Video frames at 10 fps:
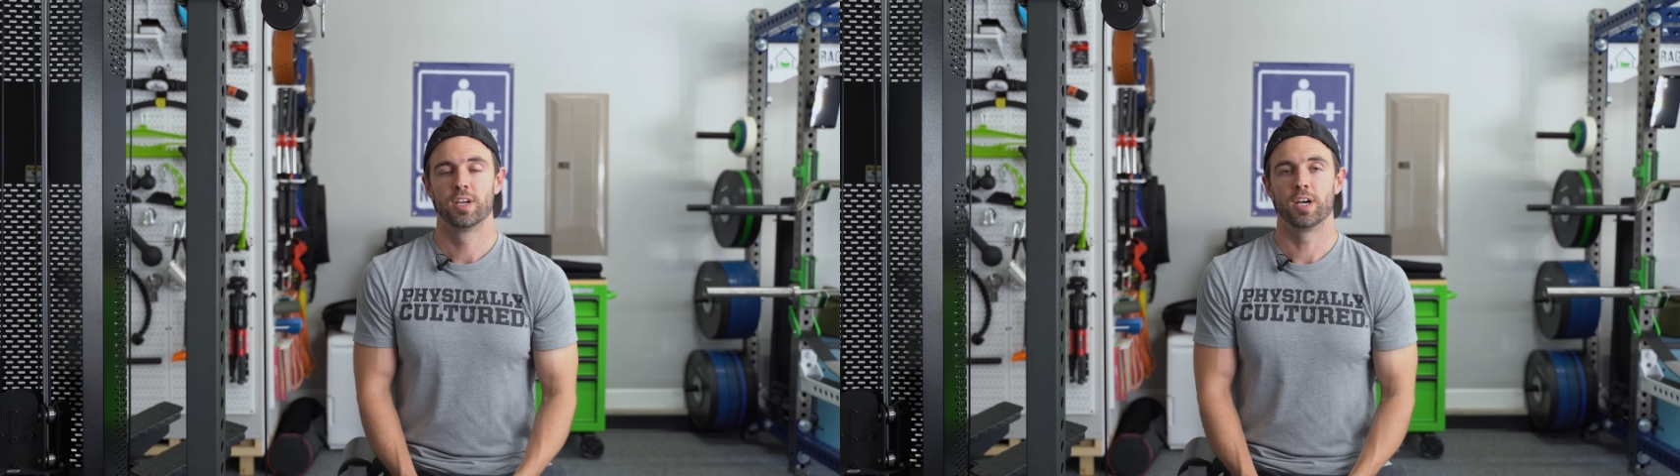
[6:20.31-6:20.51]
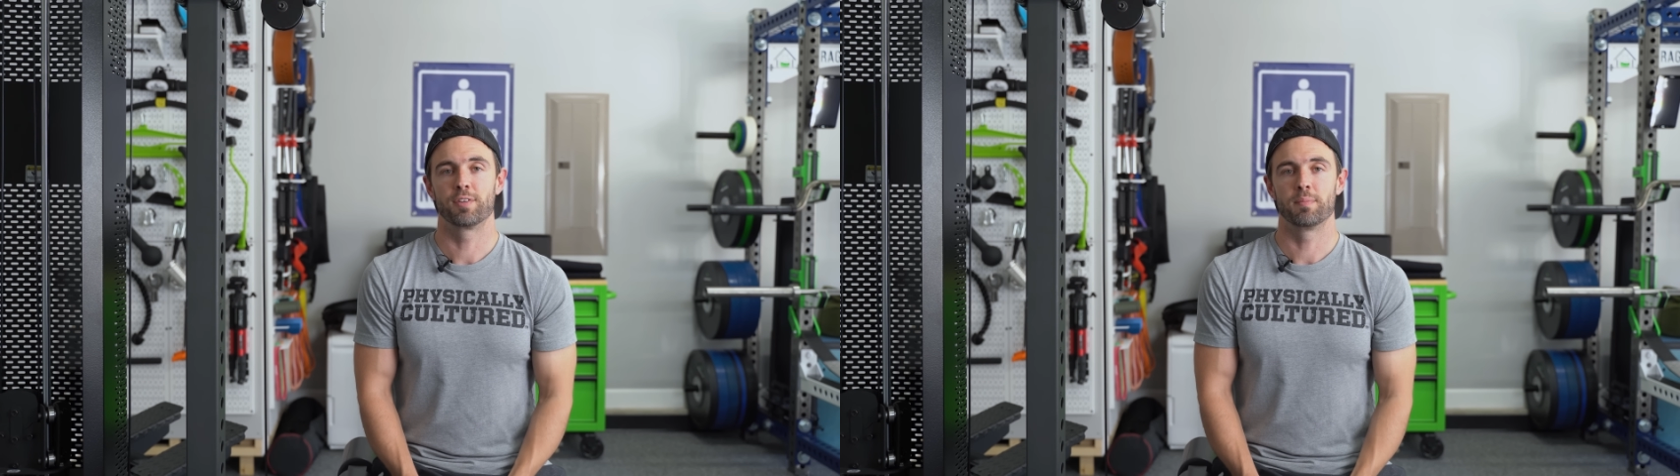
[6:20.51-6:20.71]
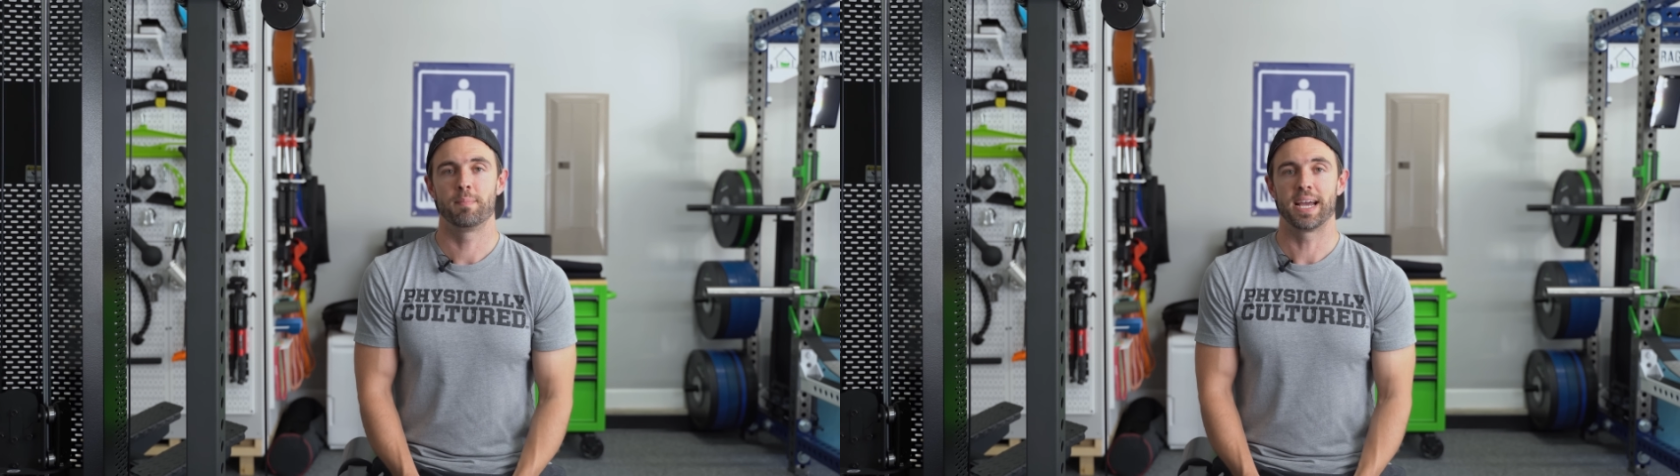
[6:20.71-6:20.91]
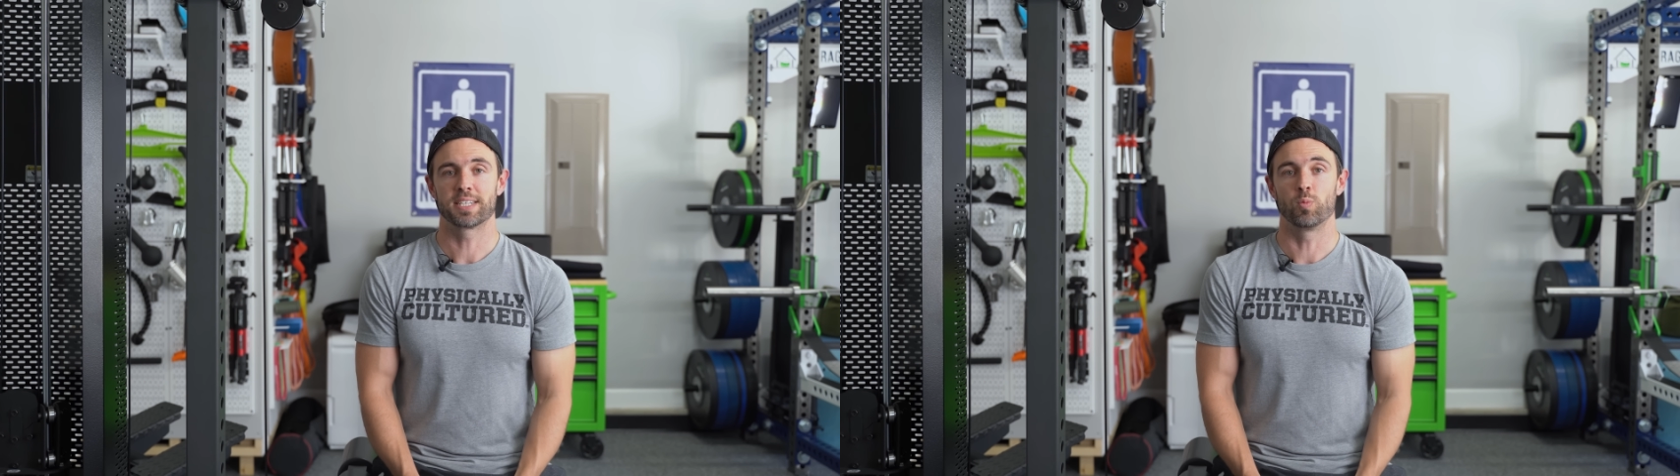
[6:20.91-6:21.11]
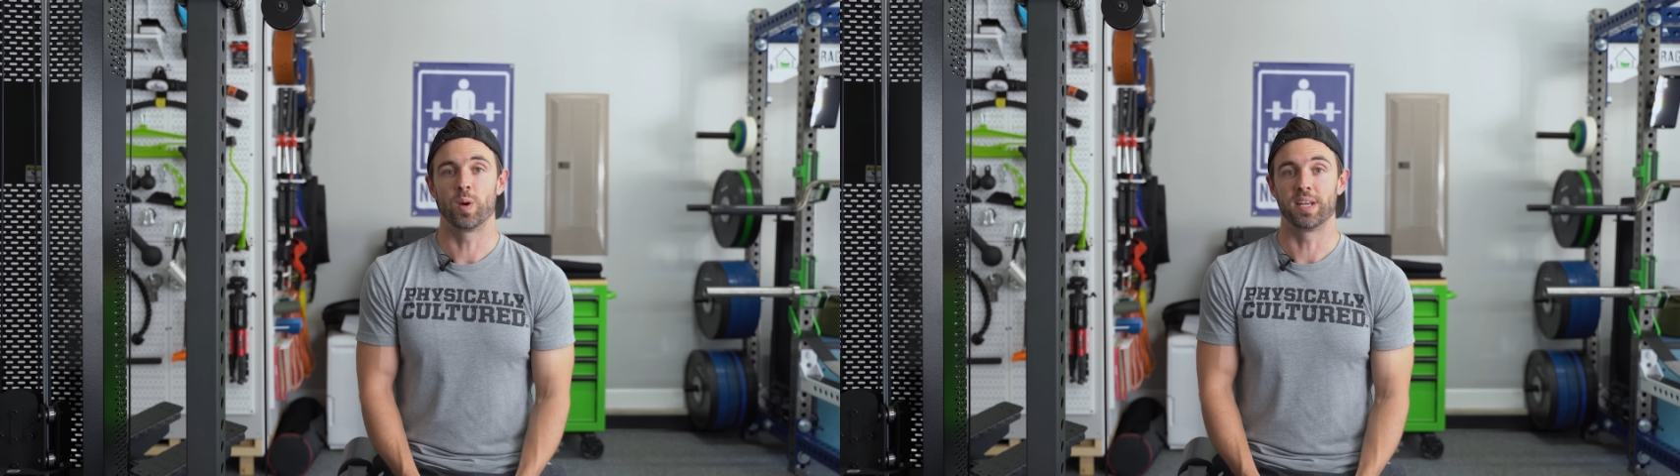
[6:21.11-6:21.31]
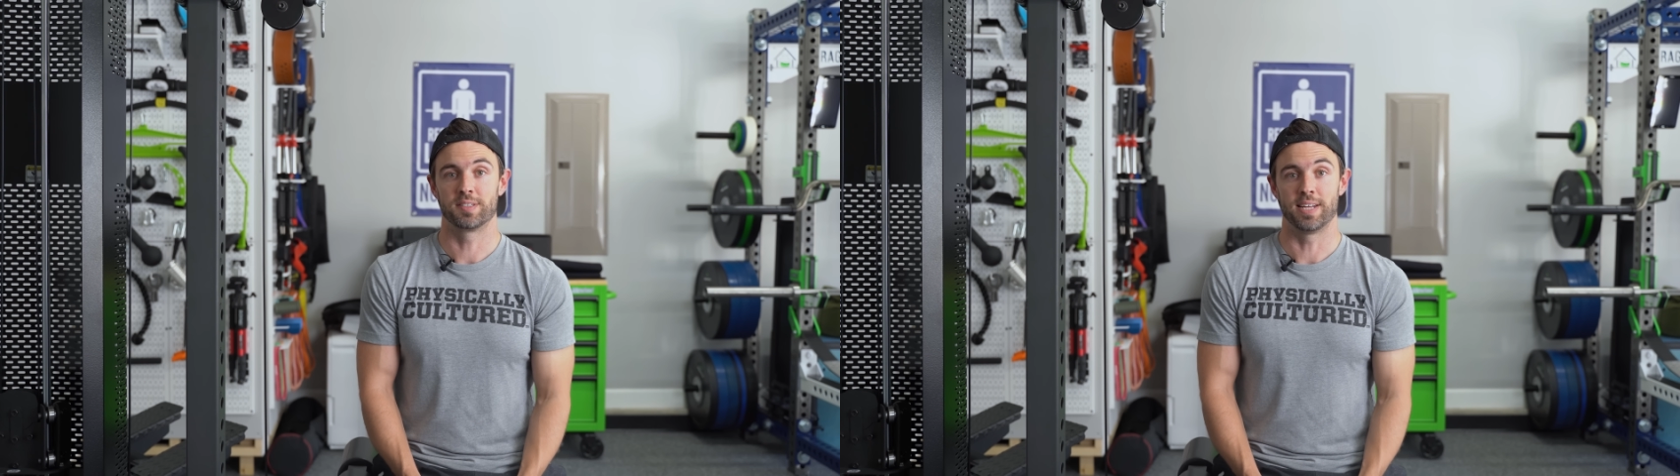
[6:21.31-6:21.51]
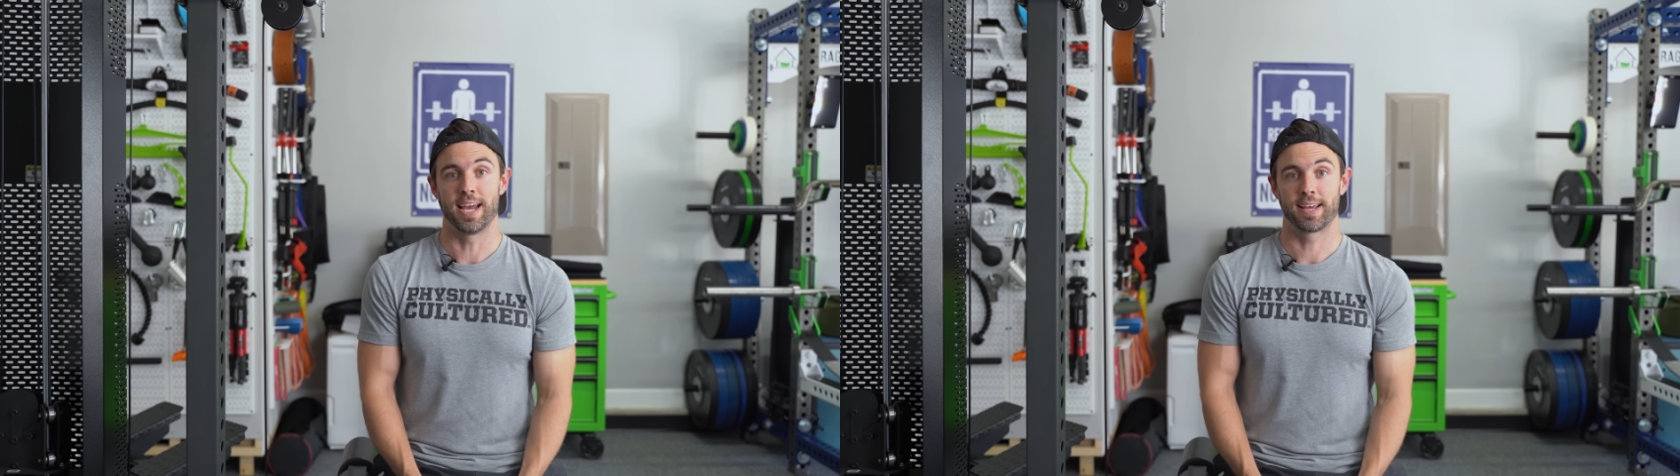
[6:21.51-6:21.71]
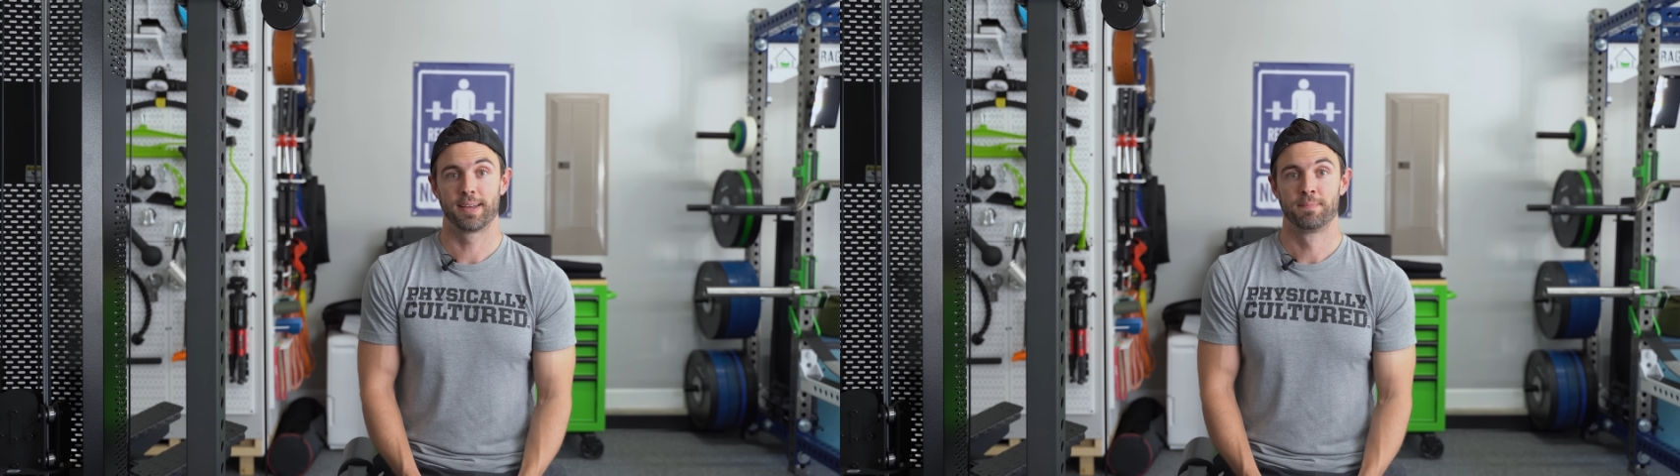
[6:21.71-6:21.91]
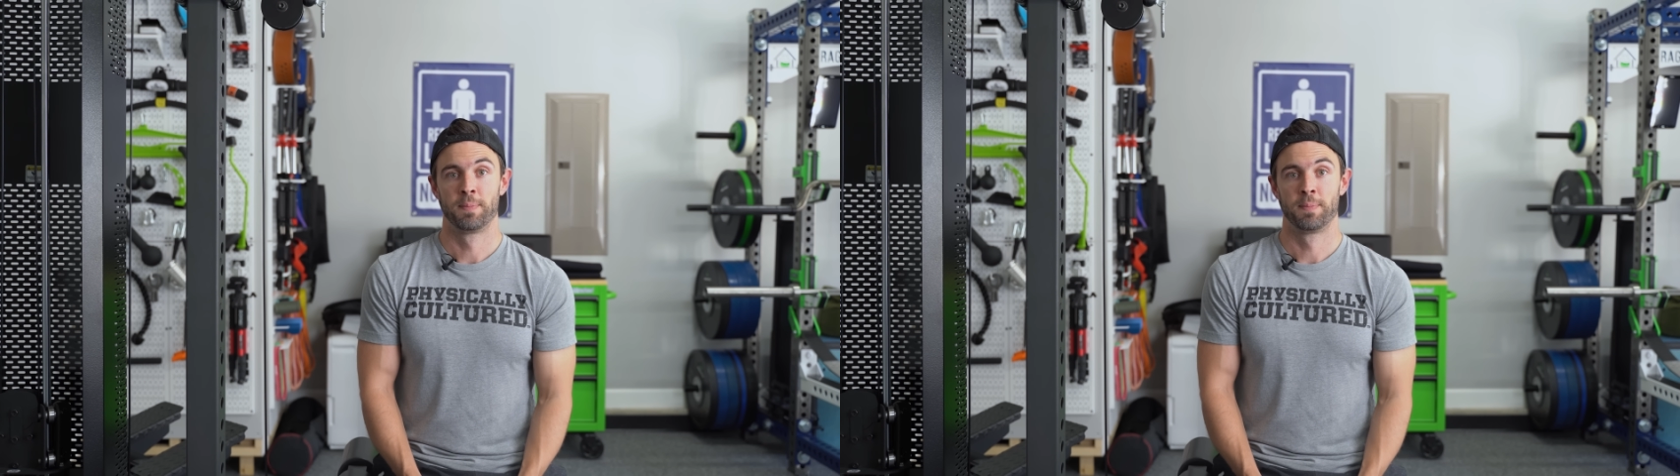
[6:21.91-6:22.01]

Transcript: of your max weight stack.